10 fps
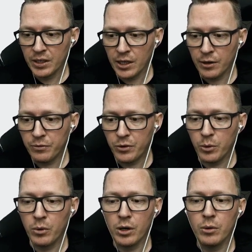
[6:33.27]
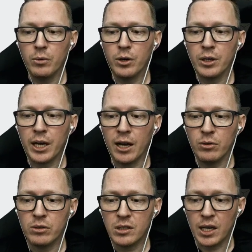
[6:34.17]
if you want to work
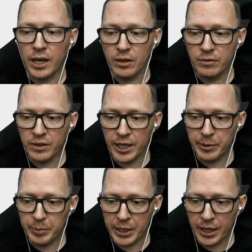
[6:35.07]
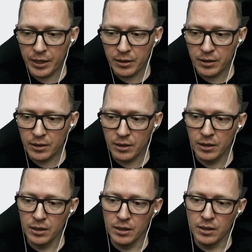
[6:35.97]
outside of the A P I.
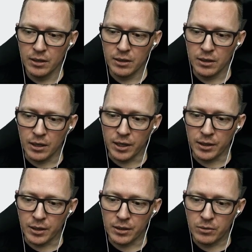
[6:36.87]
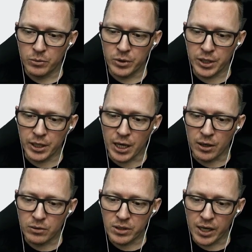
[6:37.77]
And working
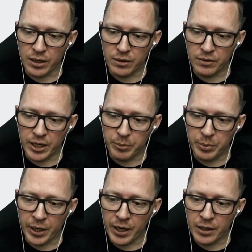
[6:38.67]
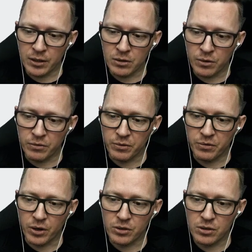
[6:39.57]
outside of the A P I is often
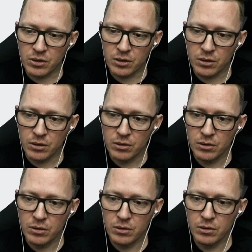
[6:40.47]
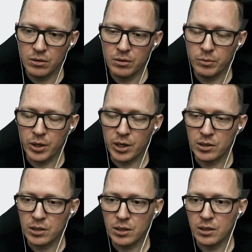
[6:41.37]
faster because
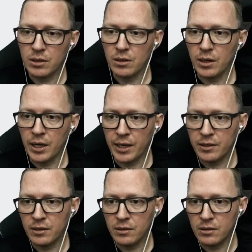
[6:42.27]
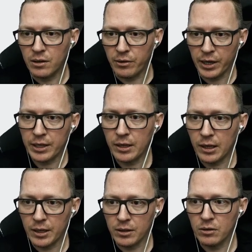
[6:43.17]
it accesses
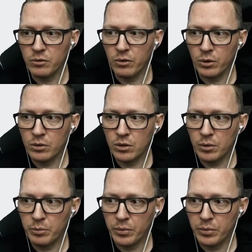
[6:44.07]
directly into Photoshop.